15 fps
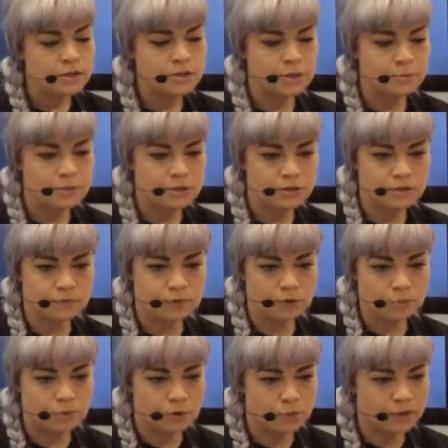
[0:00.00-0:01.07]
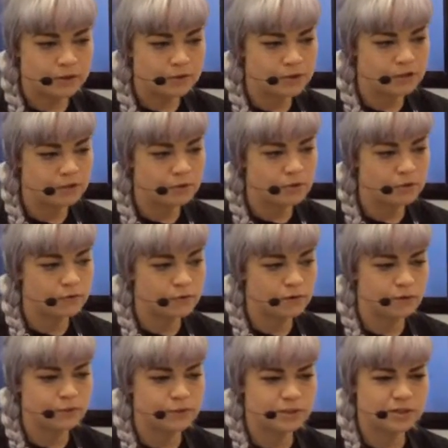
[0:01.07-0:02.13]
jump into the viewport where you see all of
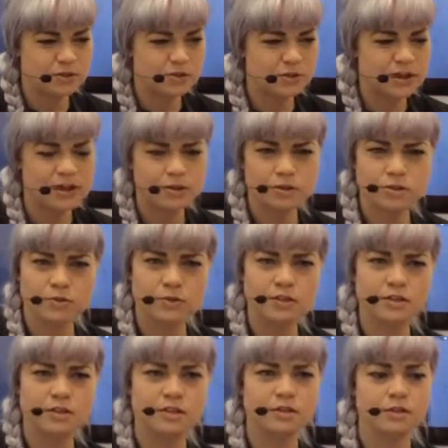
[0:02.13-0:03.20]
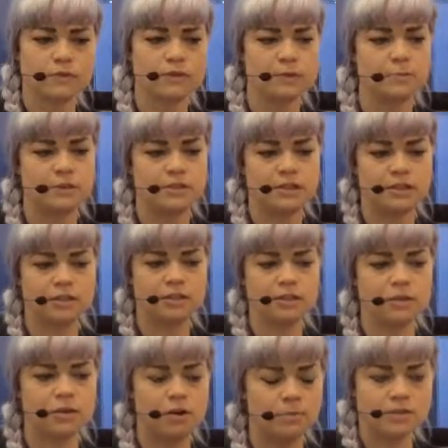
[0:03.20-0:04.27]
the physical characteristics of that
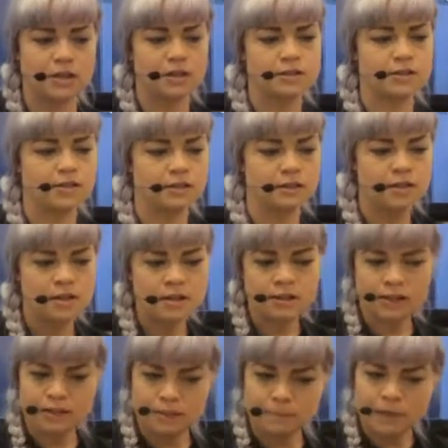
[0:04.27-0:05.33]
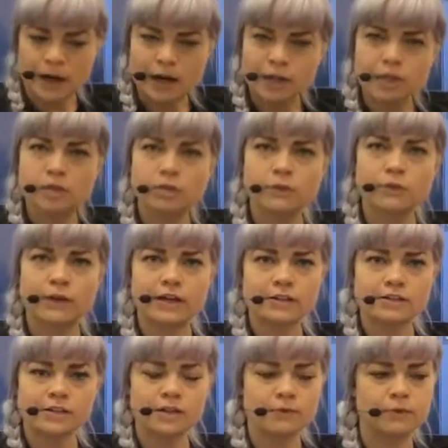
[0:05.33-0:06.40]
particular object and like the particle
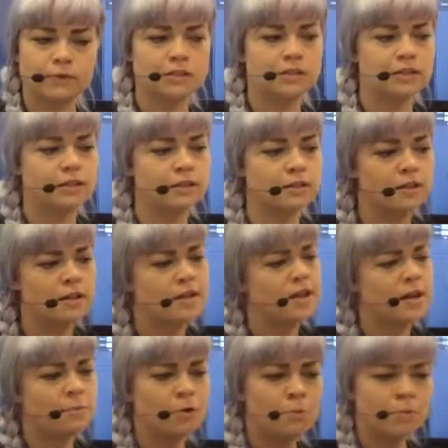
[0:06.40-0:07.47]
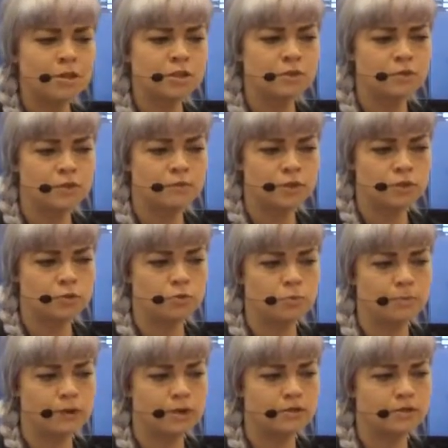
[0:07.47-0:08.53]
effects and everything. I'm not much of a visual
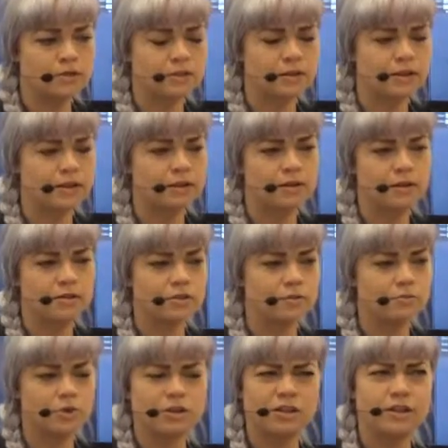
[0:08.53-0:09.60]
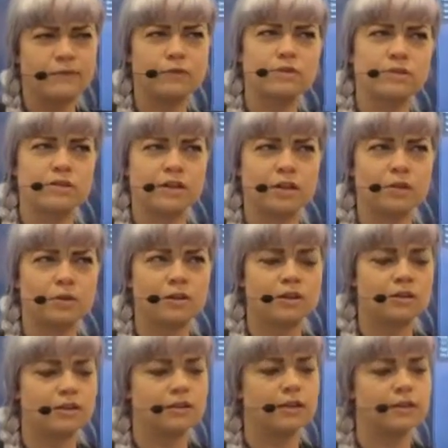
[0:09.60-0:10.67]
person, like I'm not a level designer or
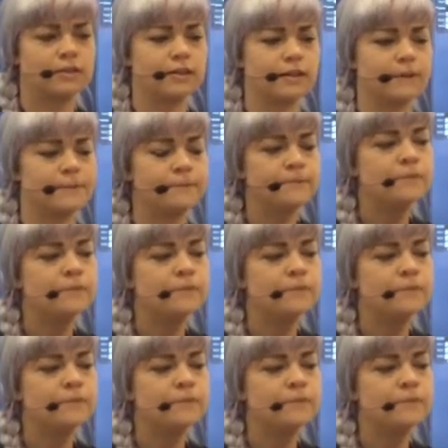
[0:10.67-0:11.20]
anything like that.